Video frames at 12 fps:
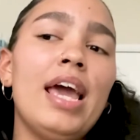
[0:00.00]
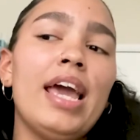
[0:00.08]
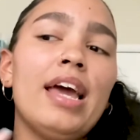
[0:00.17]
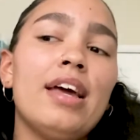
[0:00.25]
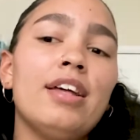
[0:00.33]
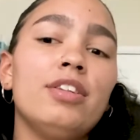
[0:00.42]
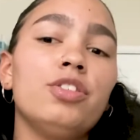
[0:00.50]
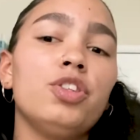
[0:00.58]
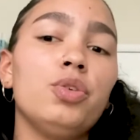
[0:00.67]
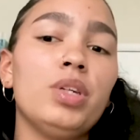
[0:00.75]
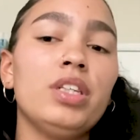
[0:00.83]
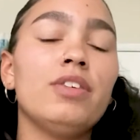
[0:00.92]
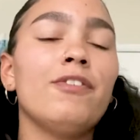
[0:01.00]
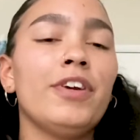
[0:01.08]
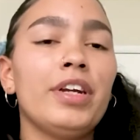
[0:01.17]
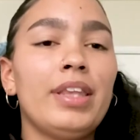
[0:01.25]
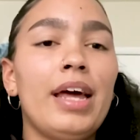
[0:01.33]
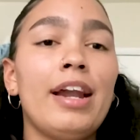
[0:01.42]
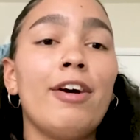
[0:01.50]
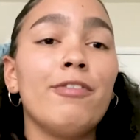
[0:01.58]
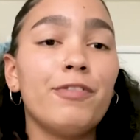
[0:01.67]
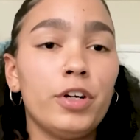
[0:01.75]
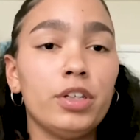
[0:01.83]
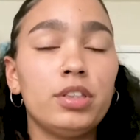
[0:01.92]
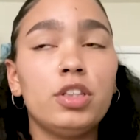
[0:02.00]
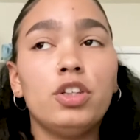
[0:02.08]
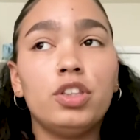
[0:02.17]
and you need to figure that out first.